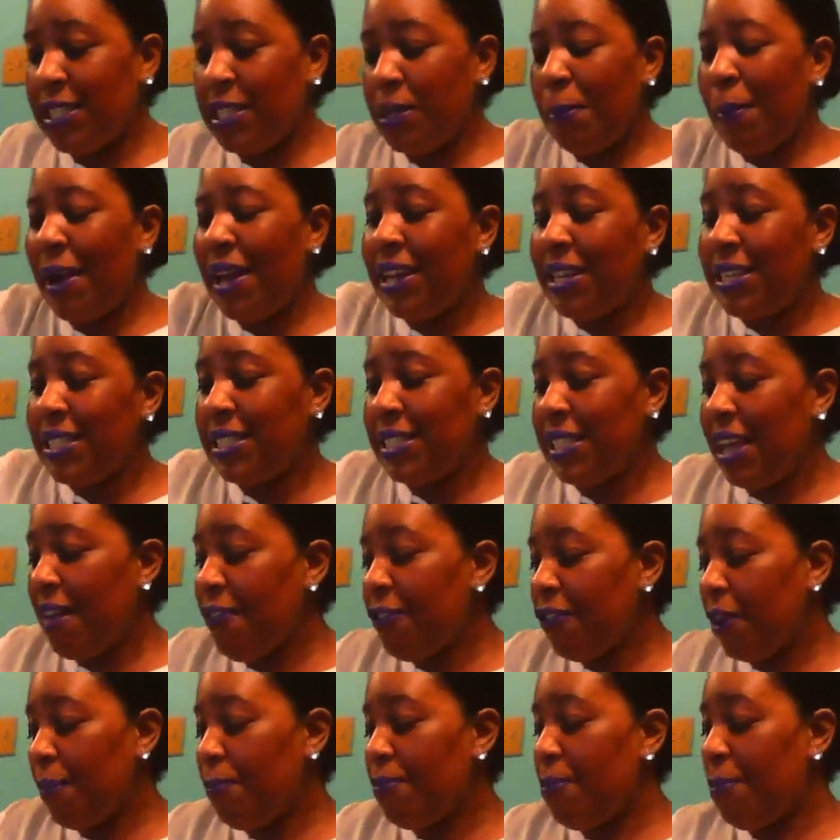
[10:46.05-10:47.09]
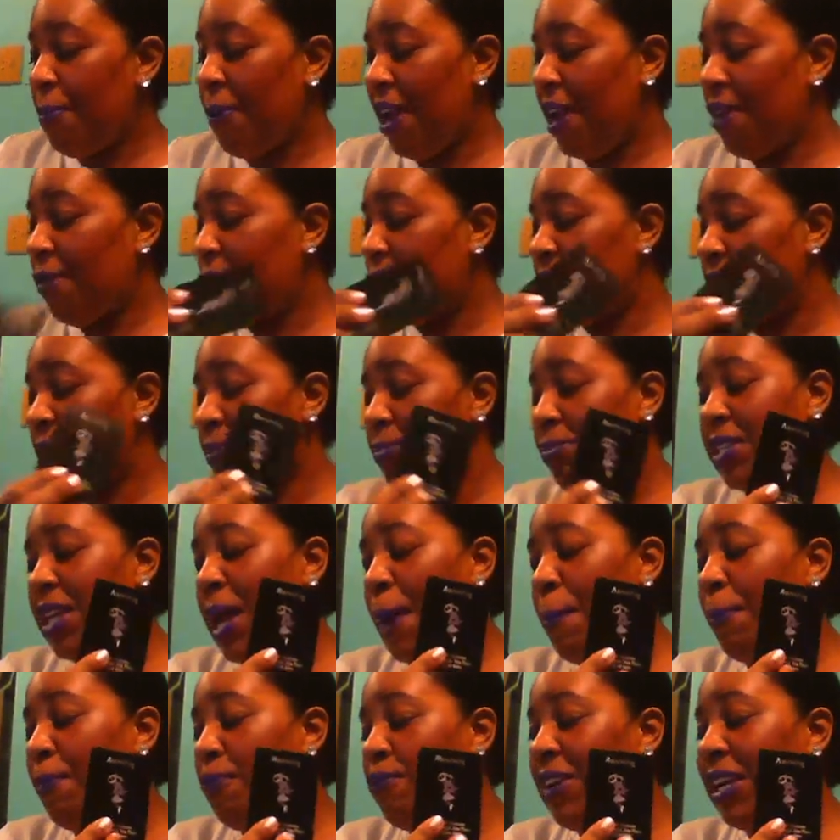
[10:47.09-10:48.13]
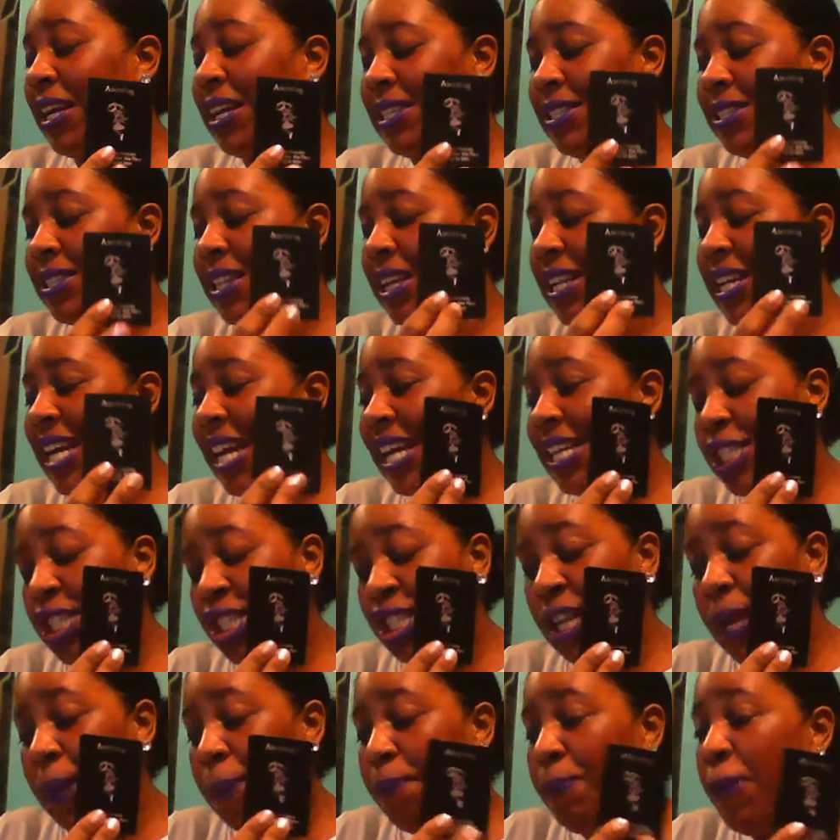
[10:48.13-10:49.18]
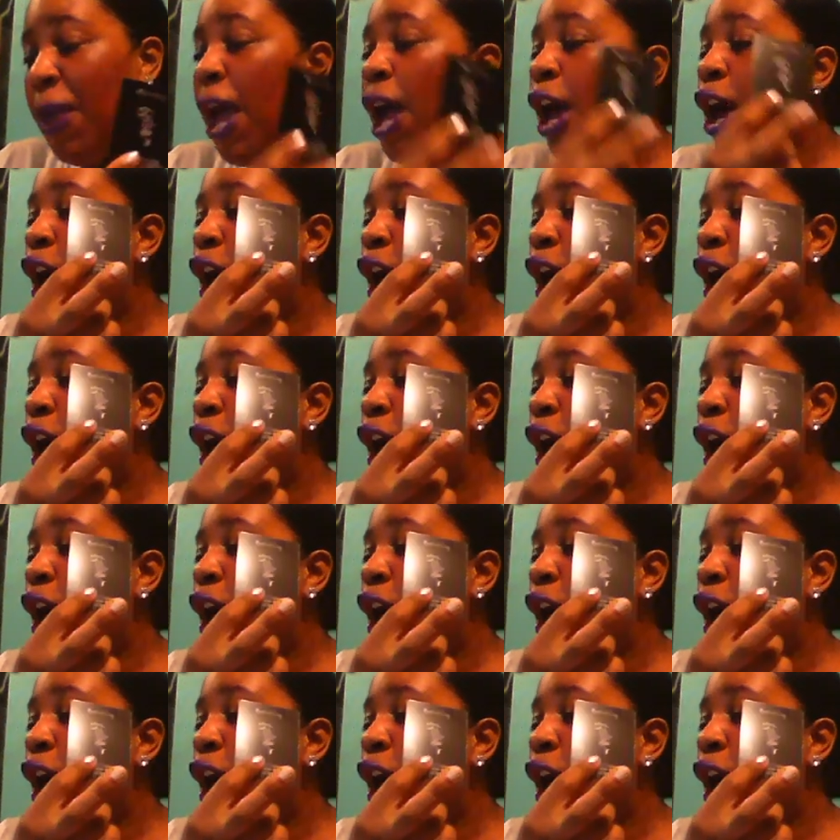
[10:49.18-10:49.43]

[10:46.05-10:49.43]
Somebody is definitely preparing for some type of reconciliation,